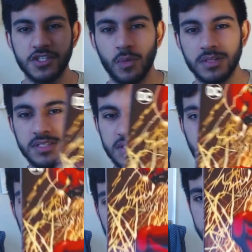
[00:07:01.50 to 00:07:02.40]
this one
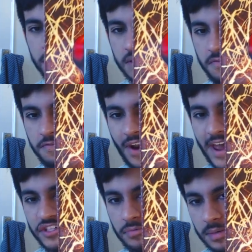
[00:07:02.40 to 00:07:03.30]
so much. But the
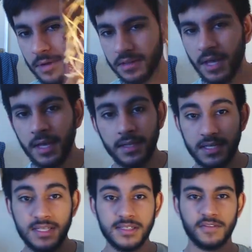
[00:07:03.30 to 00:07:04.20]
Flash Rebirth.
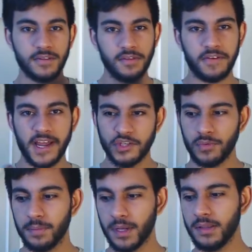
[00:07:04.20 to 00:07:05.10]
This is the
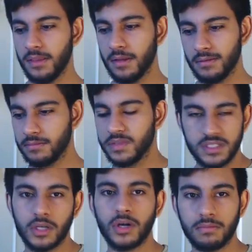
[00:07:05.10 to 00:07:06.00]
Flash Rebirth,
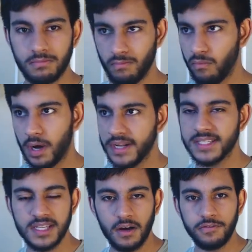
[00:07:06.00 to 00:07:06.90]
just the one
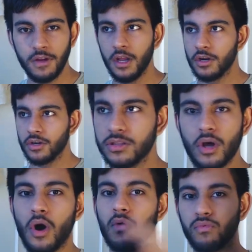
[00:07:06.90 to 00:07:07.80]
itself.
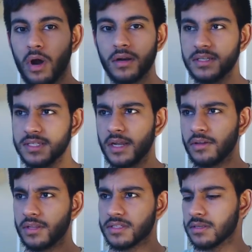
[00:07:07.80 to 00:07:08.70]
Not the whole run, because I
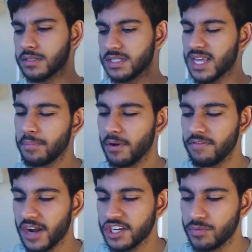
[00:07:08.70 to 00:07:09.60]
know there's a
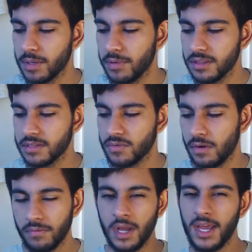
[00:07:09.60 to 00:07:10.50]
separate Flash Rebirth as
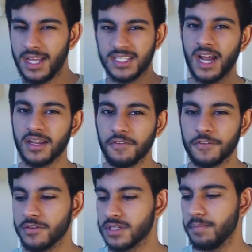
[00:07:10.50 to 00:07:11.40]
well. It's kind of
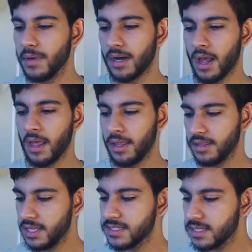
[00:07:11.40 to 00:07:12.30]
confusing, but
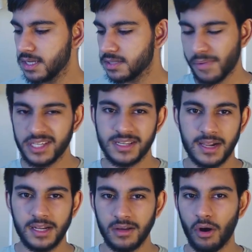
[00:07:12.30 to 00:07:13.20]
this is
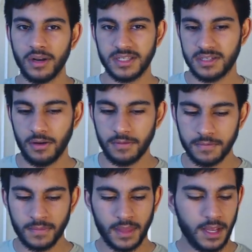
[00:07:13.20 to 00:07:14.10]
basically on its
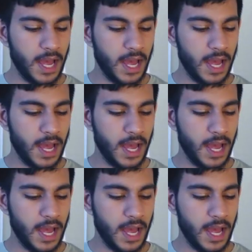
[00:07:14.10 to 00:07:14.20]
own.